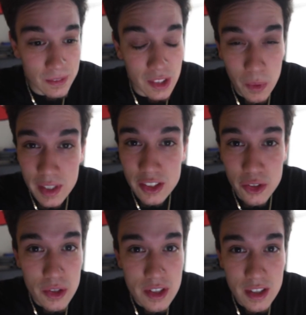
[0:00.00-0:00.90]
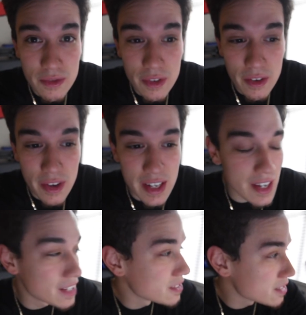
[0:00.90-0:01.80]
Then as soon as the event
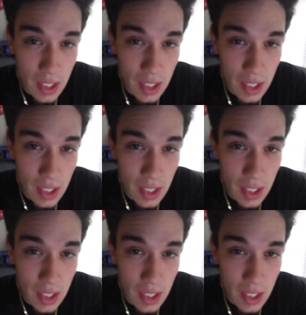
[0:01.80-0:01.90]
ends,